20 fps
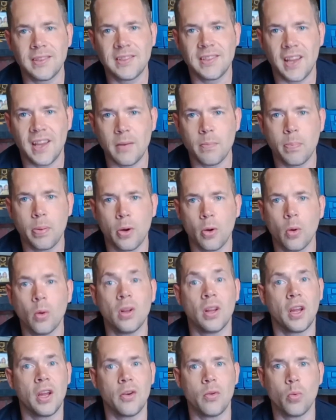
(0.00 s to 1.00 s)

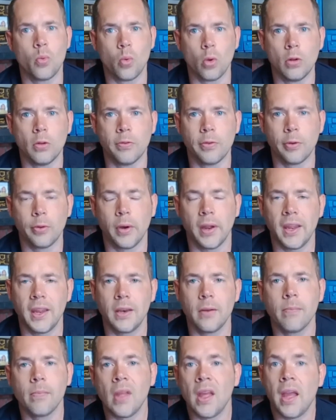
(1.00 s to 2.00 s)
Deadpool and Wolverine,